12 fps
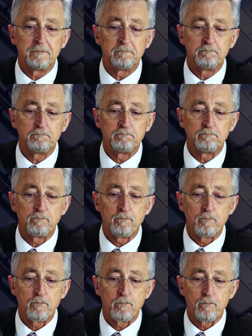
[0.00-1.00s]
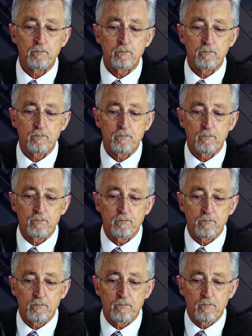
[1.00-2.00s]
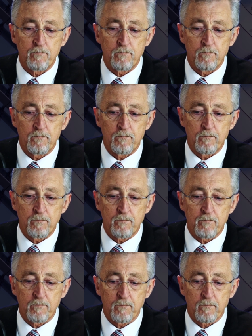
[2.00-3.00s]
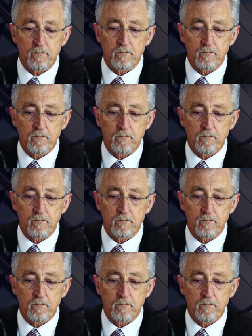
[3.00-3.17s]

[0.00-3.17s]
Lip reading: Nobody speaks.